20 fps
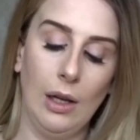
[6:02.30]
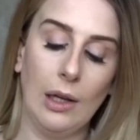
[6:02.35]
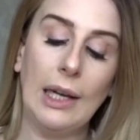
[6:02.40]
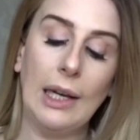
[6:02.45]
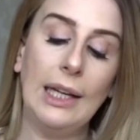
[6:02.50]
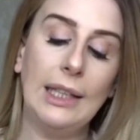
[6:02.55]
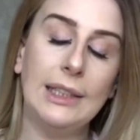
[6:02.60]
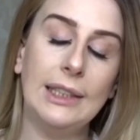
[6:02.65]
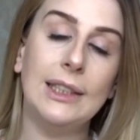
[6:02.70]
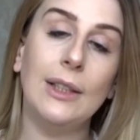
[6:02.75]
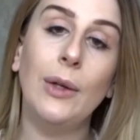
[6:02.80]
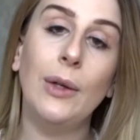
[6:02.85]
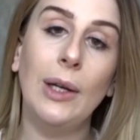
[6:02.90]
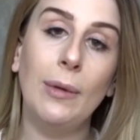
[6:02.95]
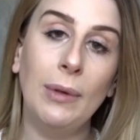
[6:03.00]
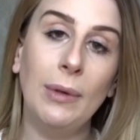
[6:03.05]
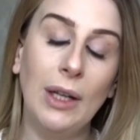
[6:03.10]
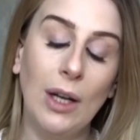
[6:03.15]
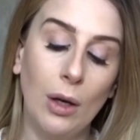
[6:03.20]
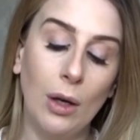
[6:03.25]
Okay, so here
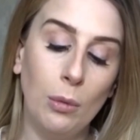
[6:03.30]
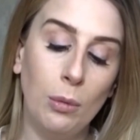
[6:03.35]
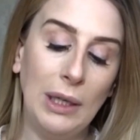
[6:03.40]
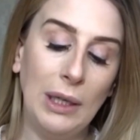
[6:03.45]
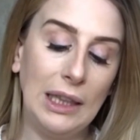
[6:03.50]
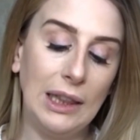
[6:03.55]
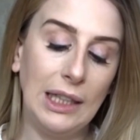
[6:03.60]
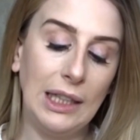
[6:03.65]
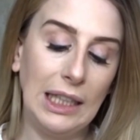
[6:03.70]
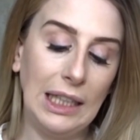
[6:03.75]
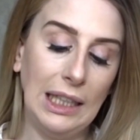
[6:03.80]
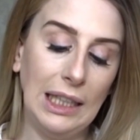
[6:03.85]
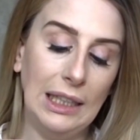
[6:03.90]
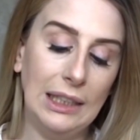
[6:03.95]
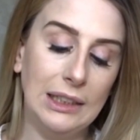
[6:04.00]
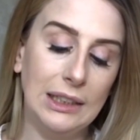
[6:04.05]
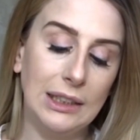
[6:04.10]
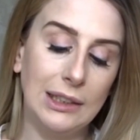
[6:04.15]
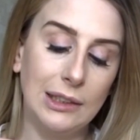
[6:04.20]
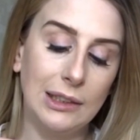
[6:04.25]
we go with the
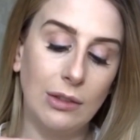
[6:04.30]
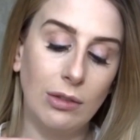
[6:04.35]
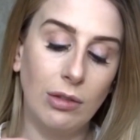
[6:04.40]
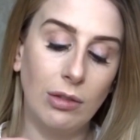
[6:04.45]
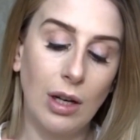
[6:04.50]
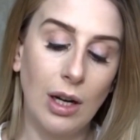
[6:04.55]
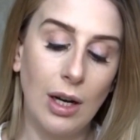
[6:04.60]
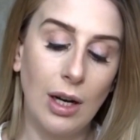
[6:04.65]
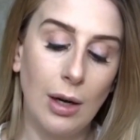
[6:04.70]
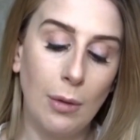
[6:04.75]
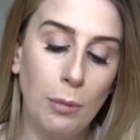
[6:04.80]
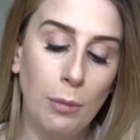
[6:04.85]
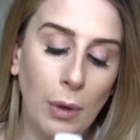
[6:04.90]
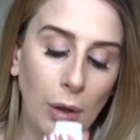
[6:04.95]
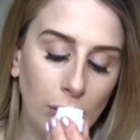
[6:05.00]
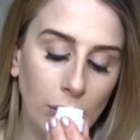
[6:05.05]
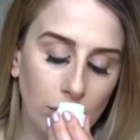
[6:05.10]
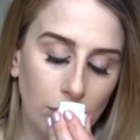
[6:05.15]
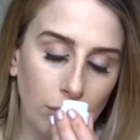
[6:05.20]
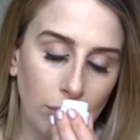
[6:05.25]
scrub.
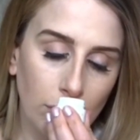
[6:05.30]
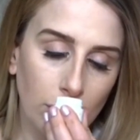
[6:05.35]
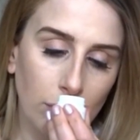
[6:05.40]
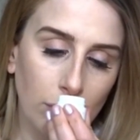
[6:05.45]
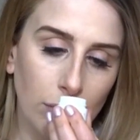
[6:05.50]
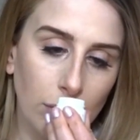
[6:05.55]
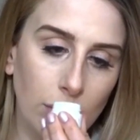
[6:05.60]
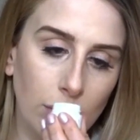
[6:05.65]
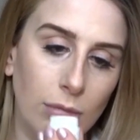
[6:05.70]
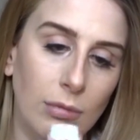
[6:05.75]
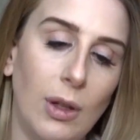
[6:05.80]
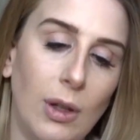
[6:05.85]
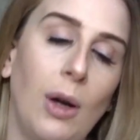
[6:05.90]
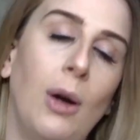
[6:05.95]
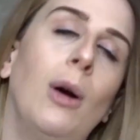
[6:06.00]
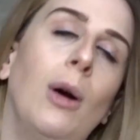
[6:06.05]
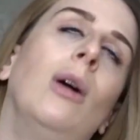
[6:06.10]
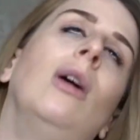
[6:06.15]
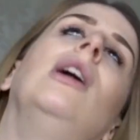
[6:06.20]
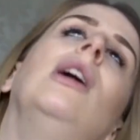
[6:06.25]

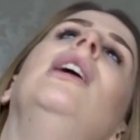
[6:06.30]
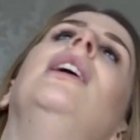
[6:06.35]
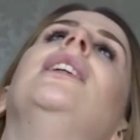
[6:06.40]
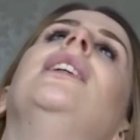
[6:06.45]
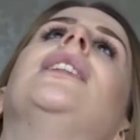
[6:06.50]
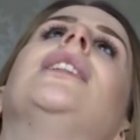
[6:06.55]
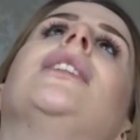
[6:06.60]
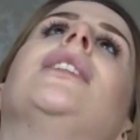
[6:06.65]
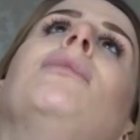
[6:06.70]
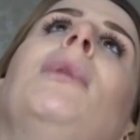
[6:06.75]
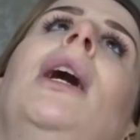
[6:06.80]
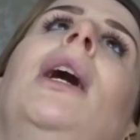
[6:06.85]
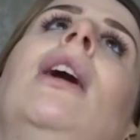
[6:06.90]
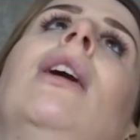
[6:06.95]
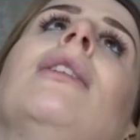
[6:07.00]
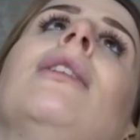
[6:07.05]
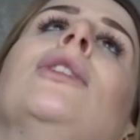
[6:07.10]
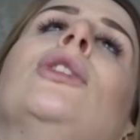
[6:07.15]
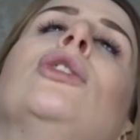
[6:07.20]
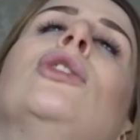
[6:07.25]
Oh, it
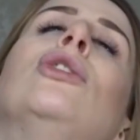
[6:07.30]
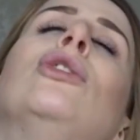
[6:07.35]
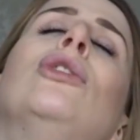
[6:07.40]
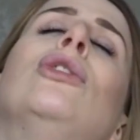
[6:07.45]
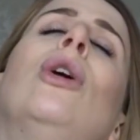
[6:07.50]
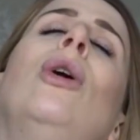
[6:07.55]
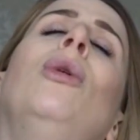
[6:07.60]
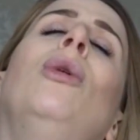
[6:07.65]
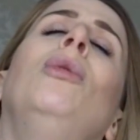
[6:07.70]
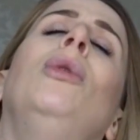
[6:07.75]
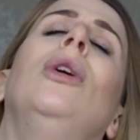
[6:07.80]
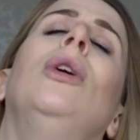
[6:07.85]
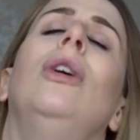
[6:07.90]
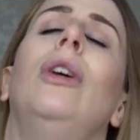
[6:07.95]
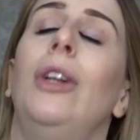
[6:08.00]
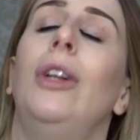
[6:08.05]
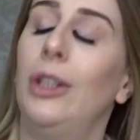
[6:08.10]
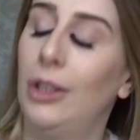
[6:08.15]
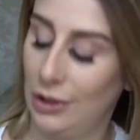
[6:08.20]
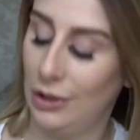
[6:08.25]
smells so
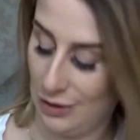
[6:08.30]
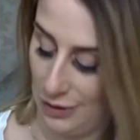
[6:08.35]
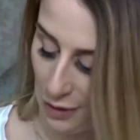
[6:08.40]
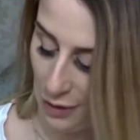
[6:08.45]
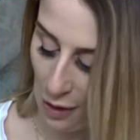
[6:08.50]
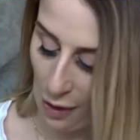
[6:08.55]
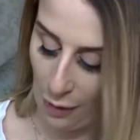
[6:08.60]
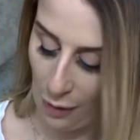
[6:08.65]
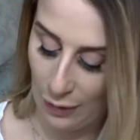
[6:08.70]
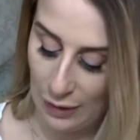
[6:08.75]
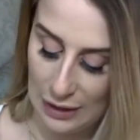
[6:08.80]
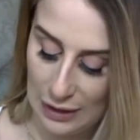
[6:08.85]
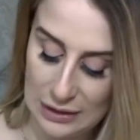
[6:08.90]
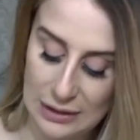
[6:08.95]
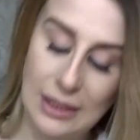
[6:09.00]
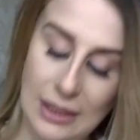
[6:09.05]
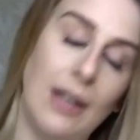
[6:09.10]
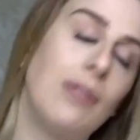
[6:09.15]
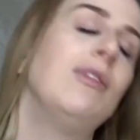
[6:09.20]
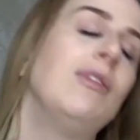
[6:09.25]
good. Oh,
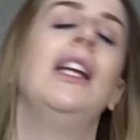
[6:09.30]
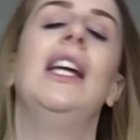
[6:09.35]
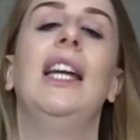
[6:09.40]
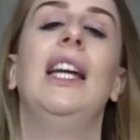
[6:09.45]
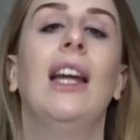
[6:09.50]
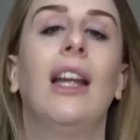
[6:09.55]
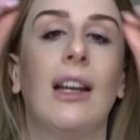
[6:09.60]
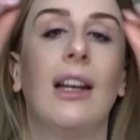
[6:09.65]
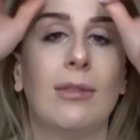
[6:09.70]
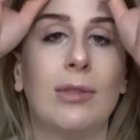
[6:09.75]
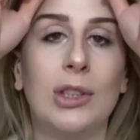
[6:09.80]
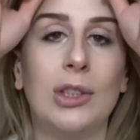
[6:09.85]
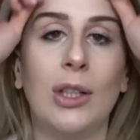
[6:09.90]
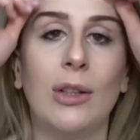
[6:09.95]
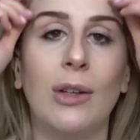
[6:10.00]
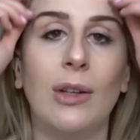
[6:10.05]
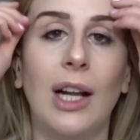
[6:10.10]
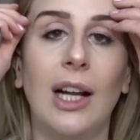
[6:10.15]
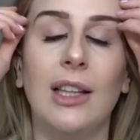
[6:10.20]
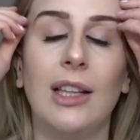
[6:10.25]
it's lovely, and I'm
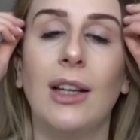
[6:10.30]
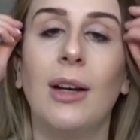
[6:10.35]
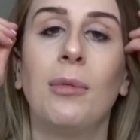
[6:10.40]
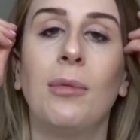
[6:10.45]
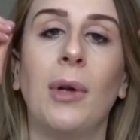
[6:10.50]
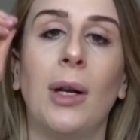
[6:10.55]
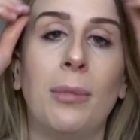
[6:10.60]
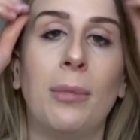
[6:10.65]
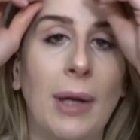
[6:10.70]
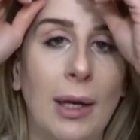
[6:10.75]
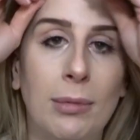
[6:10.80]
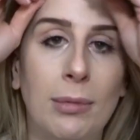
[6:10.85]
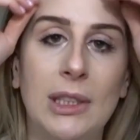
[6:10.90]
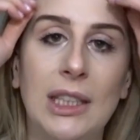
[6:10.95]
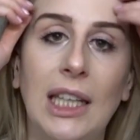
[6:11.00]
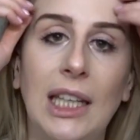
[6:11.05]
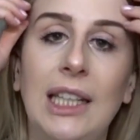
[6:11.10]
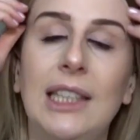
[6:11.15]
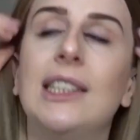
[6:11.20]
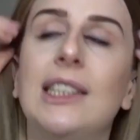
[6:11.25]
so glad that I'm going to be able
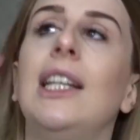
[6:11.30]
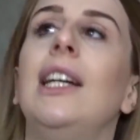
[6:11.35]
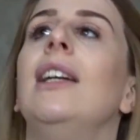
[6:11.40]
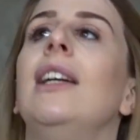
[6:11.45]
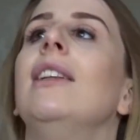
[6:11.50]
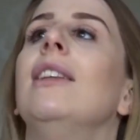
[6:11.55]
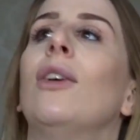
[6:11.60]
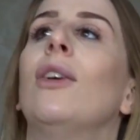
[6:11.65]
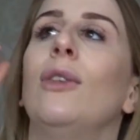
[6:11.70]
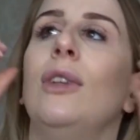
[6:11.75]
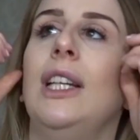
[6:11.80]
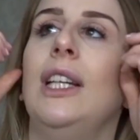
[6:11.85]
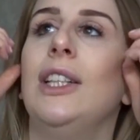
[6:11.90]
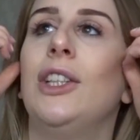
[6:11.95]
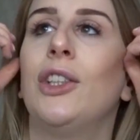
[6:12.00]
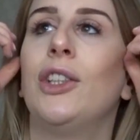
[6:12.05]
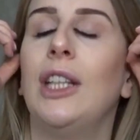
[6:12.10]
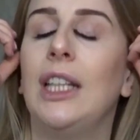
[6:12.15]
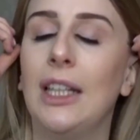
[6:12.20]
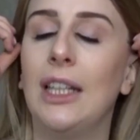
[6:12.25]
to eat it. Not
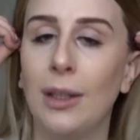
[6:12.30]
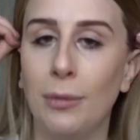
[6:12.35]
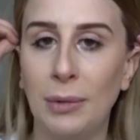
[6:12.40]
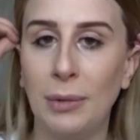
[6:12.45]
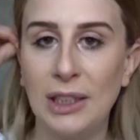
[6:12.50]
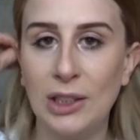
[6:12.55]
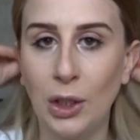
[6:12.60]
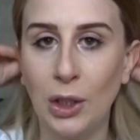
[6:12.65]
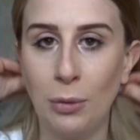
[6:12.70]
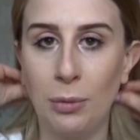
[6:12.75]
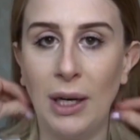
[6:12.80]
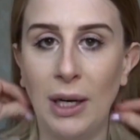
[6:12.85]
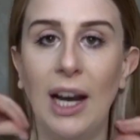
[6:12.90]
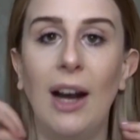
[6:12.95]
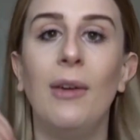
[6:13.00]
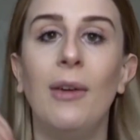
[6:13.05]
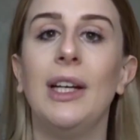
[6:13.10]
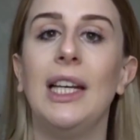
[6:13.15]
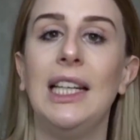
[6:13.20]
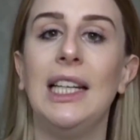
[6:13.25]
literally going to be scooping it
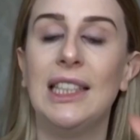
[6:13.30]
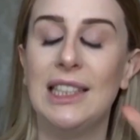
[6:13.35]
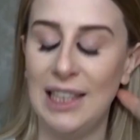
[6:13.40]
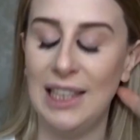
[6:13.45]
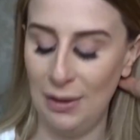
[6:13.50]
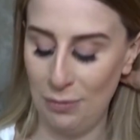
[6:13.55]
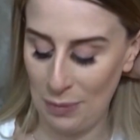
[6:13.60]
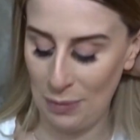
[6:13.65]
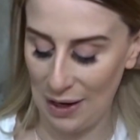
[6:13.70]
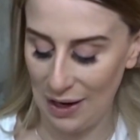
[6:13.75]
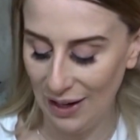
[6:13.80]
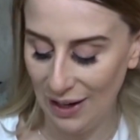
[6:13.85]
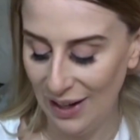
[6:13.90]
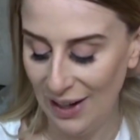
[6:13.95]
out and eating it, but